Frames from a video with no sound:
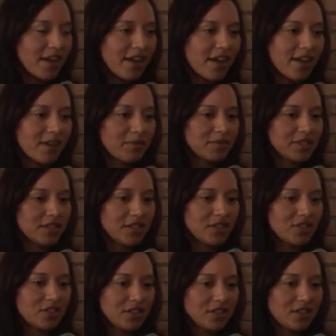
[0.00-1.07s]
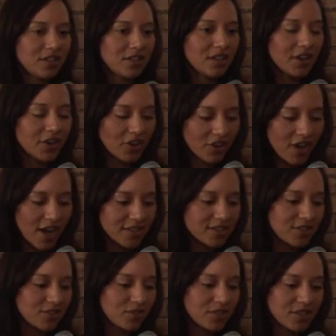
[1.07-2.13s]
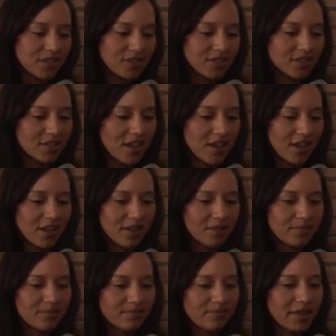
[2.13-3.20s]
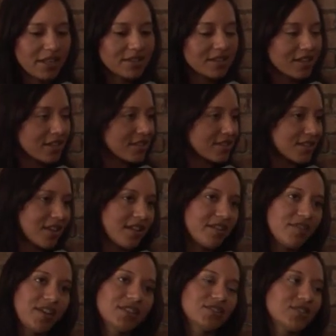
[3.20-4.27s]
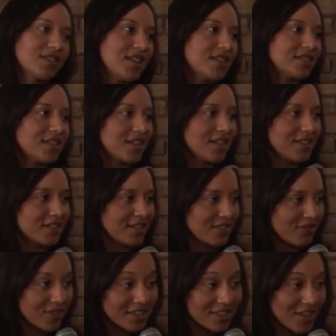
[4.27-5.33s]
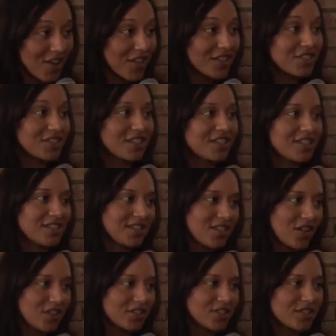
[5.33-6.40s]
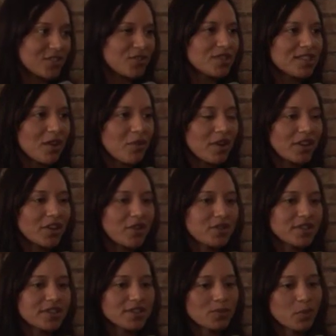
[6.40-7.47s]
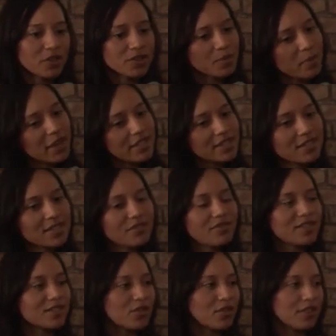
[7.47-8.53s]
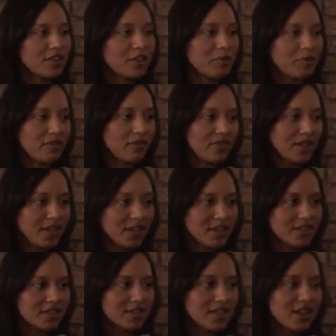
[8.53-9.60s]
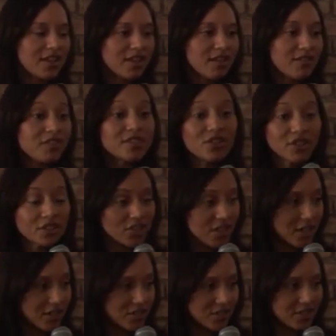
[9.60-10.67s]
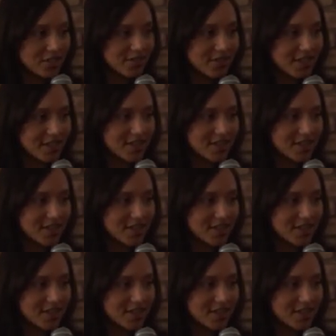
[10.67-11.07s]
um, teaching undergrad students um, basics of exercise kines- physiology, kinesiology, students that want to go into sports medicine, physical therapy, fitness, physical education, wow.